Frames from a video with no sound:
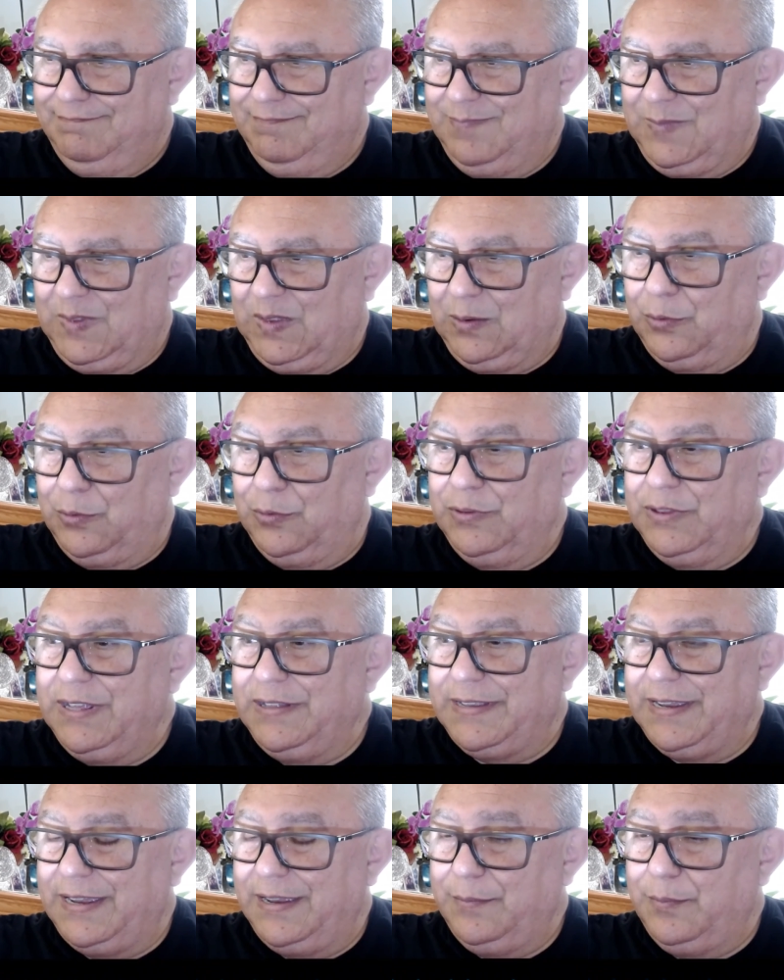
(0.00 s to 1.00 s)
on the
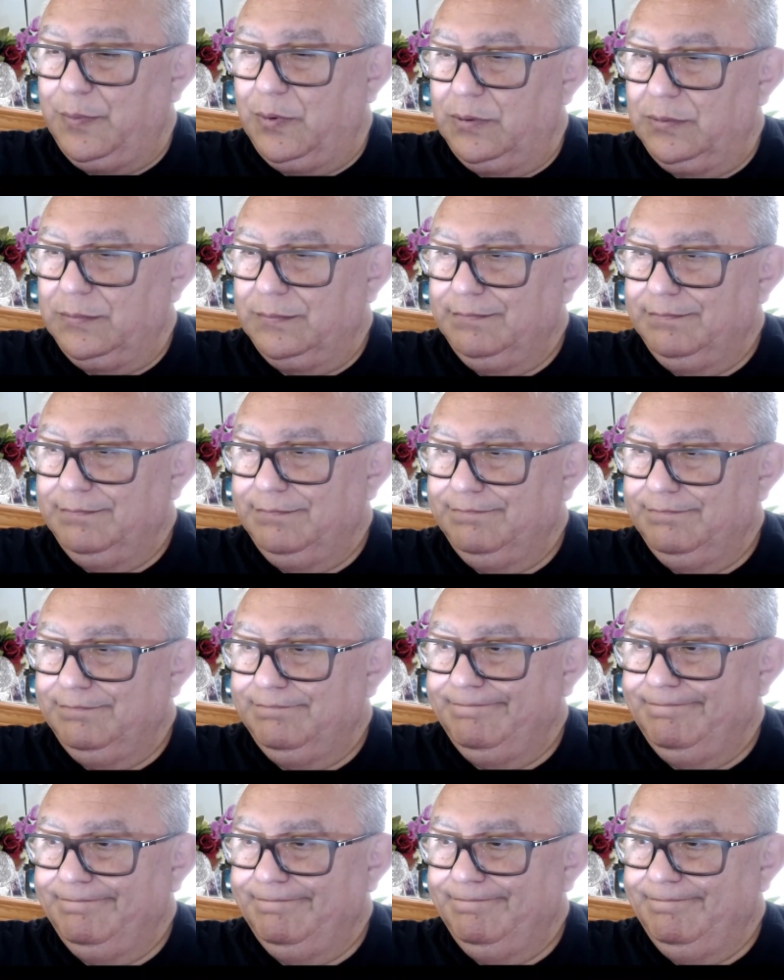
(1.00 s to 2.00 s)
table.
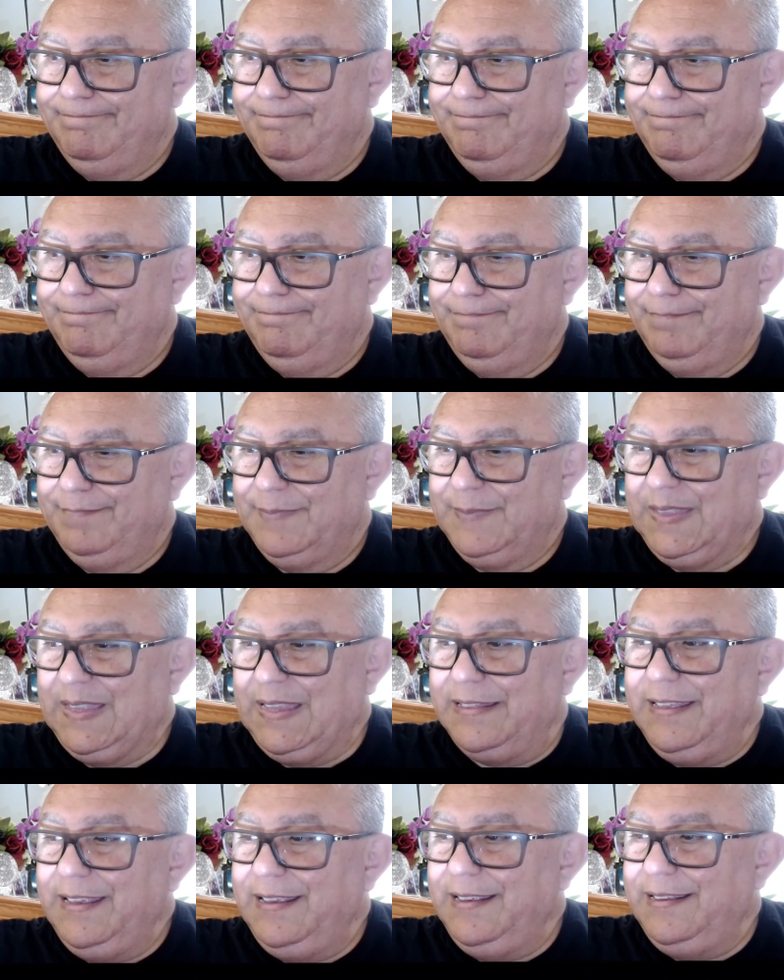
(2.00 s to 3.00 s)
That
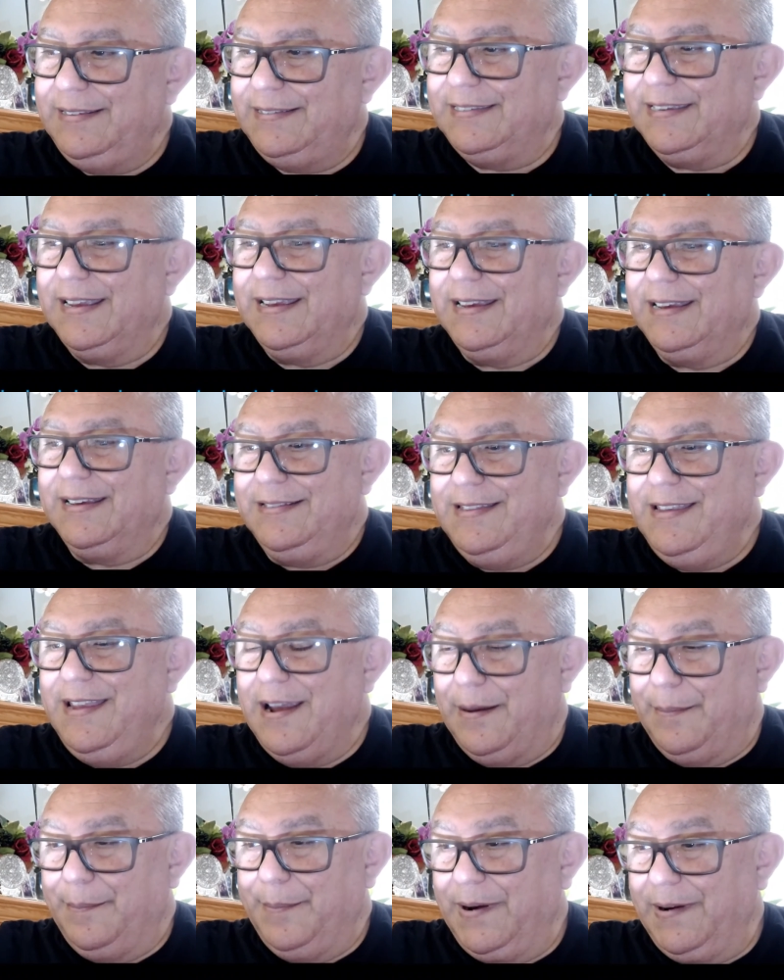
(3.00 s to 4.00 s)
is, the
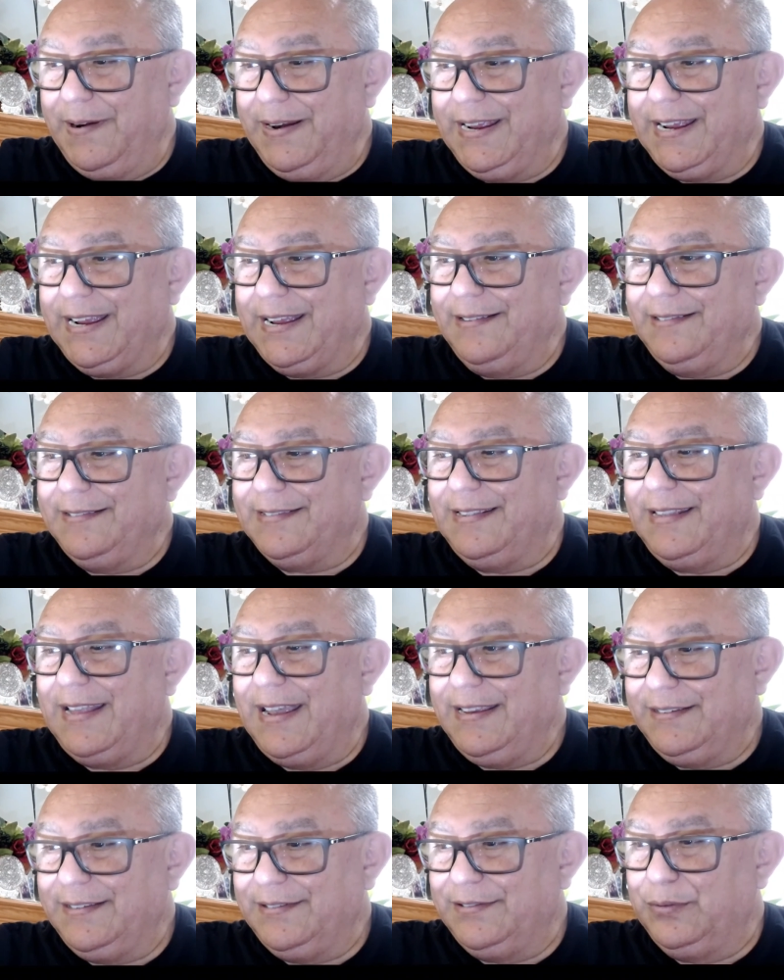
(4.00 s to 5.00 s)
Americans
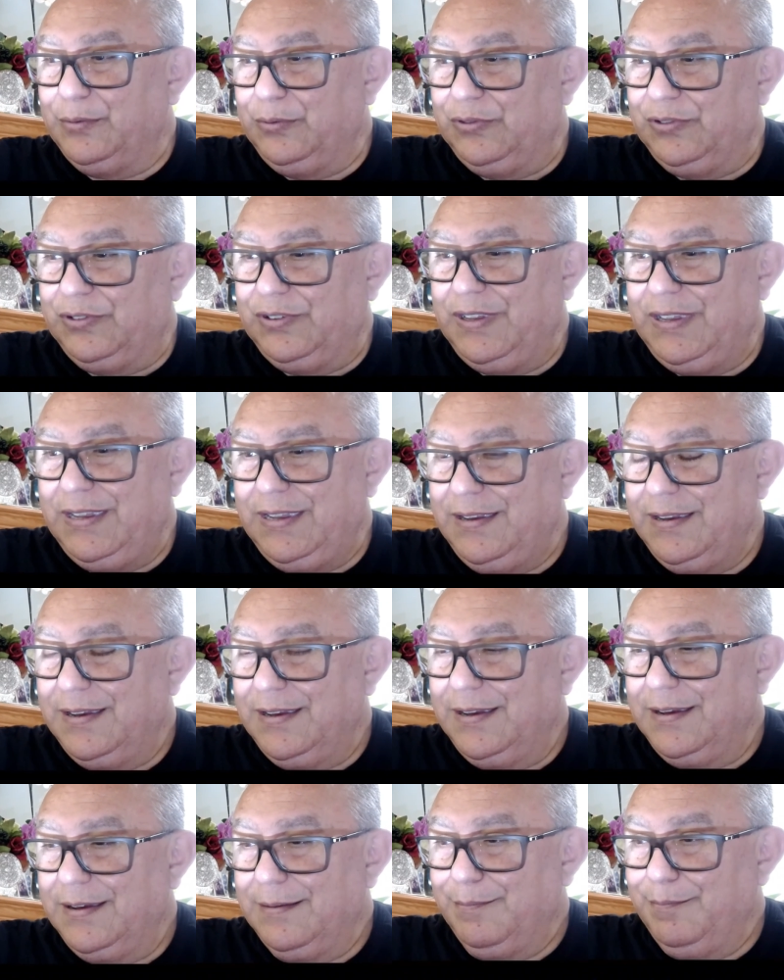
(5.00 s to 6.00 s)
likes to see
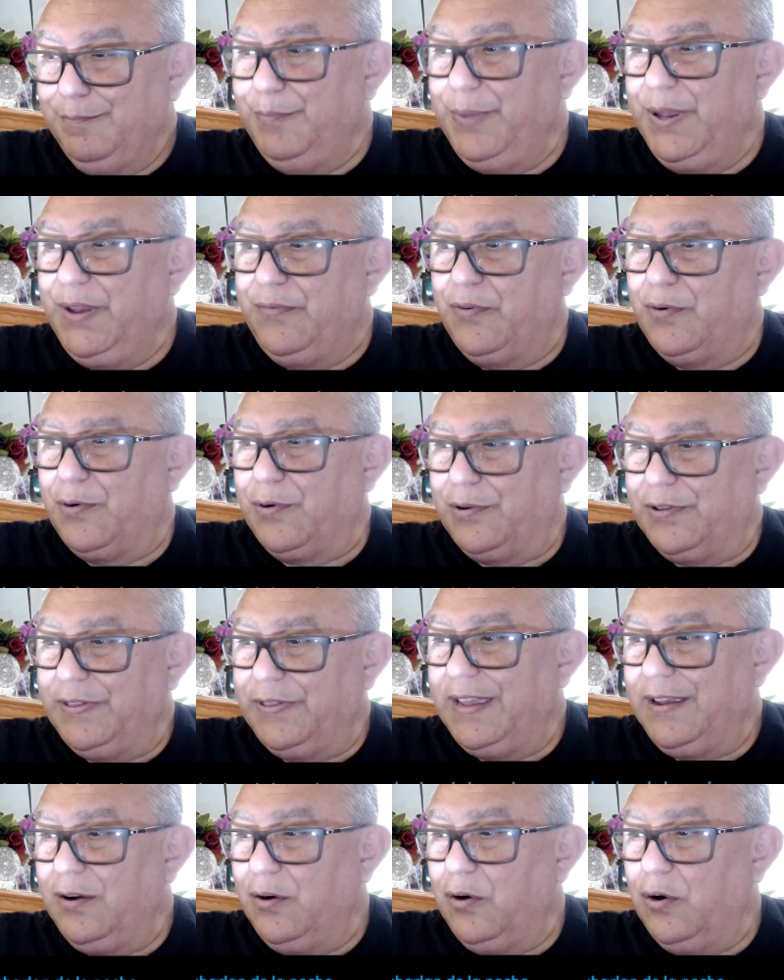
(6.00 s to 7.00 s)
before
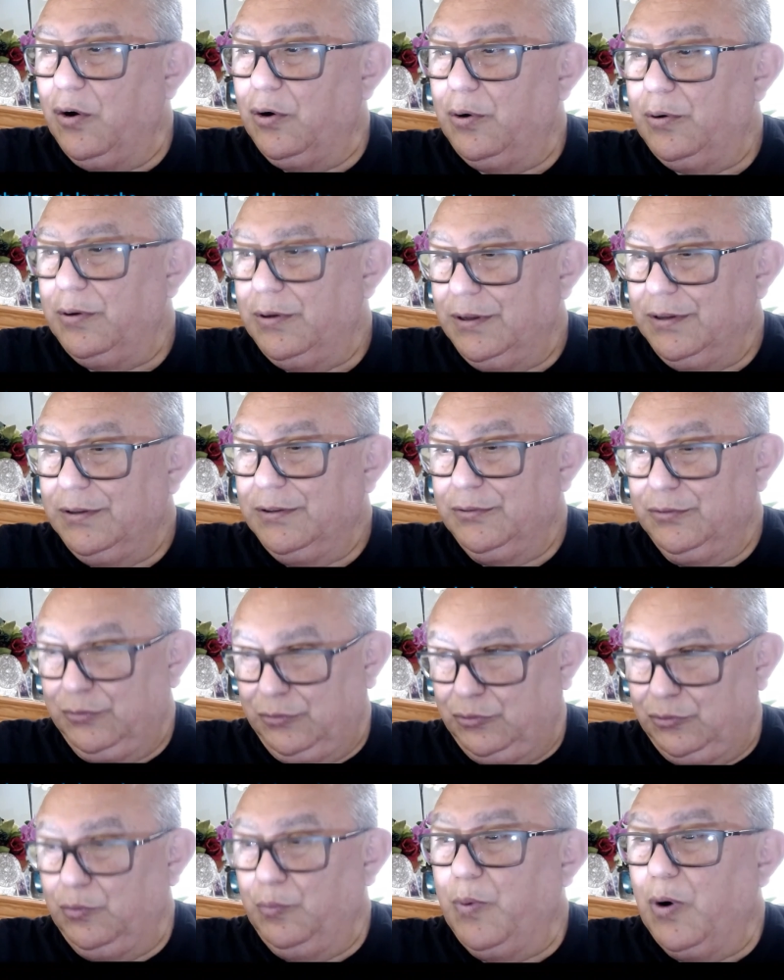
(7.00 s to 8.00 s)
they go
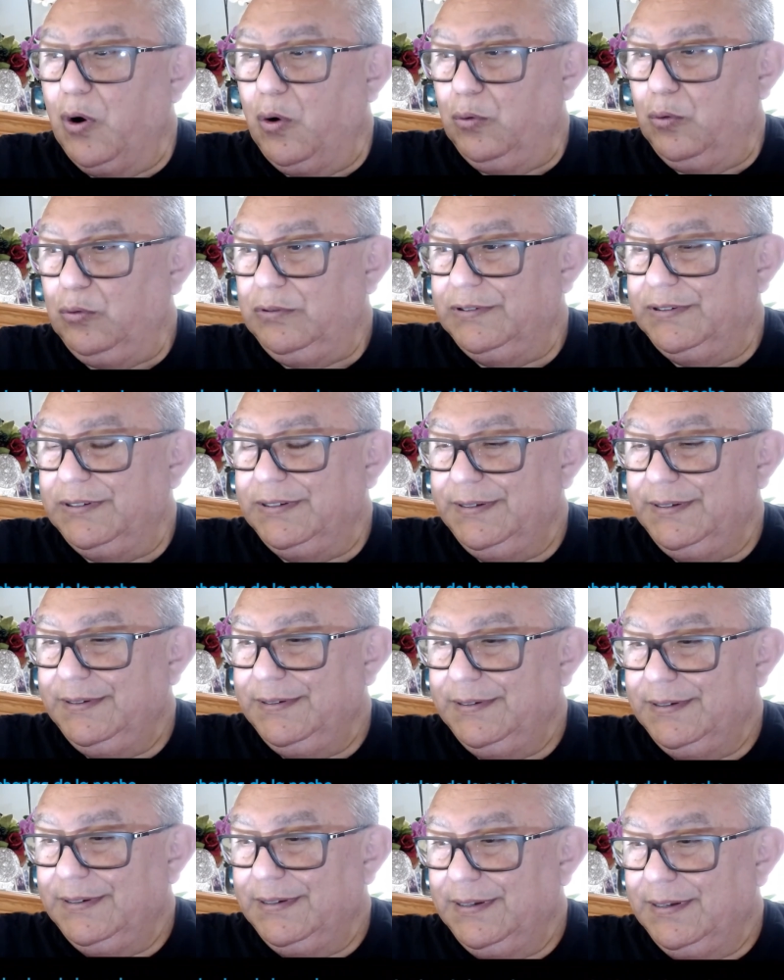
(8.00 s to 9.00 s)
to vote.
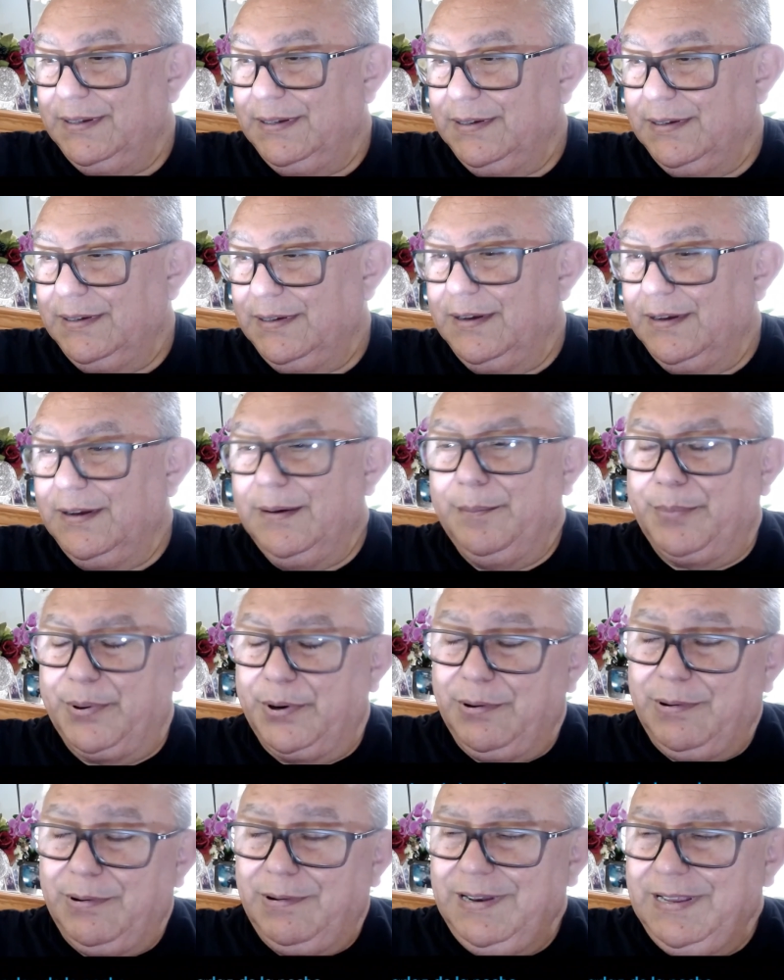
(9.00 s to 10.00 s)

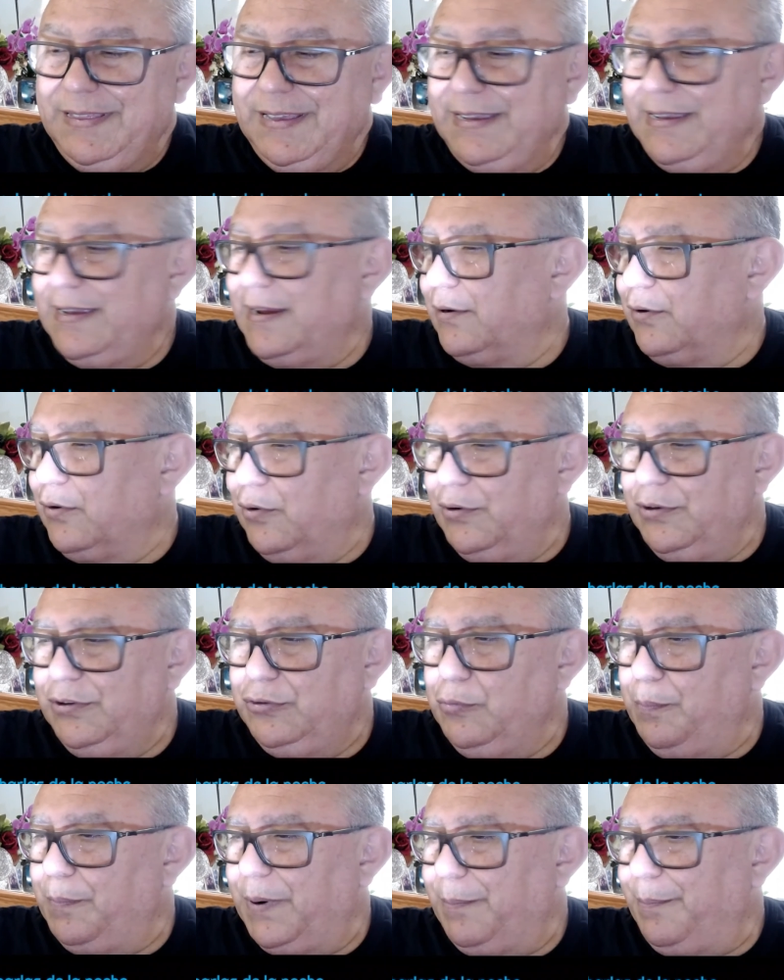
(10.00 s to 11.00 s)
Probably they are going to
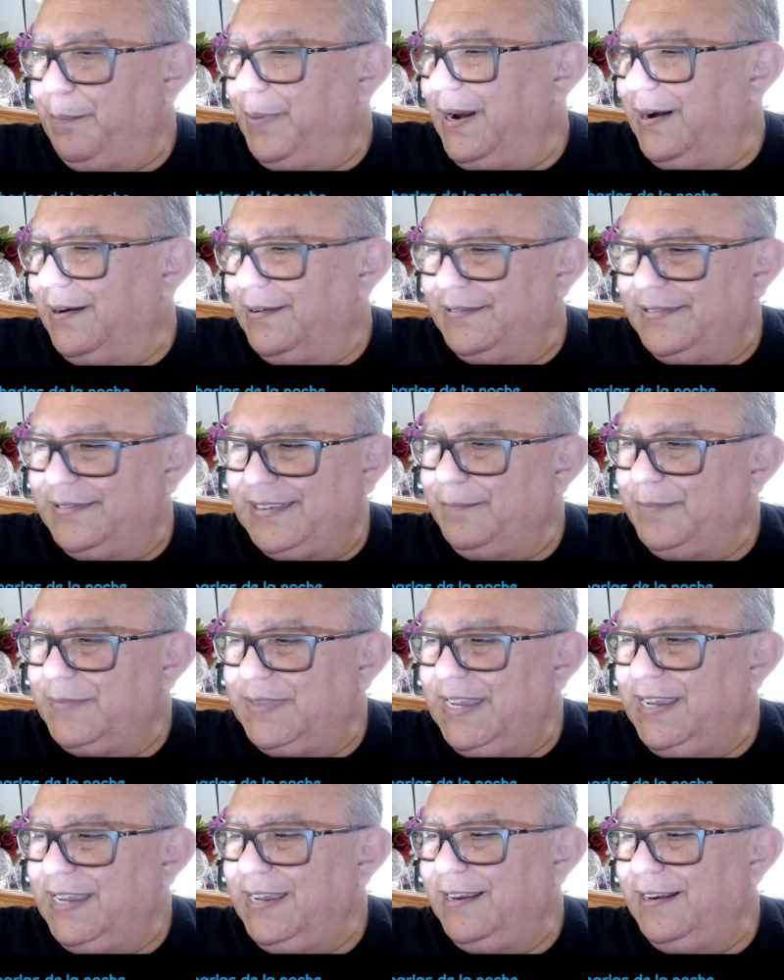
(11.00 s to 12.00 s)
prepare
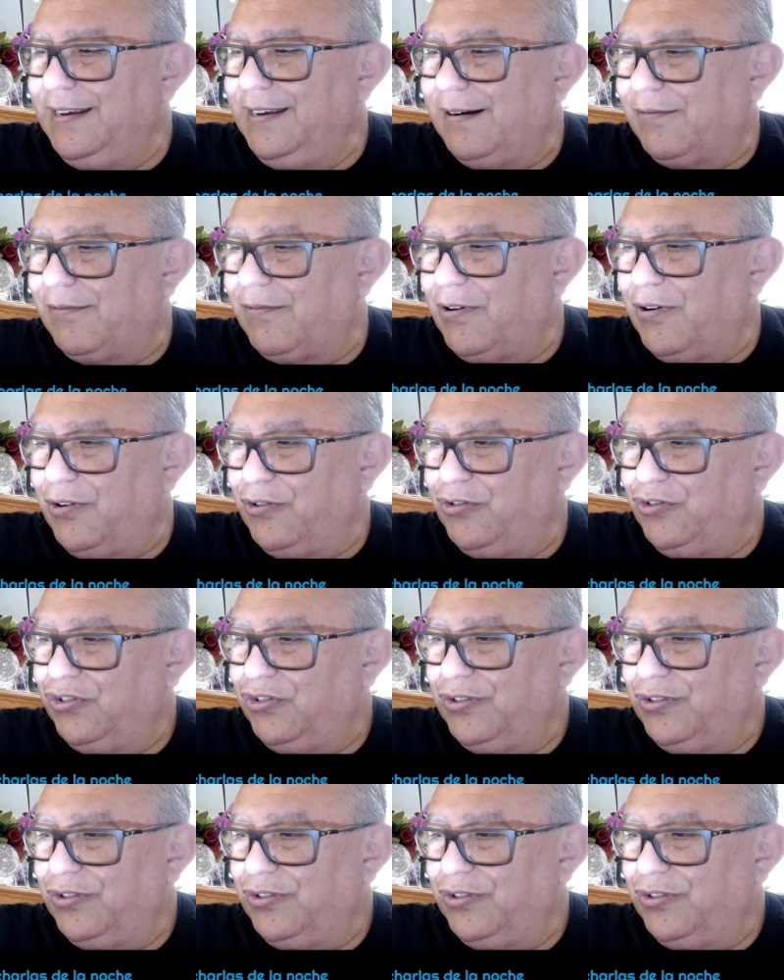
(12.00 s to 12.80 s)
something in a rush,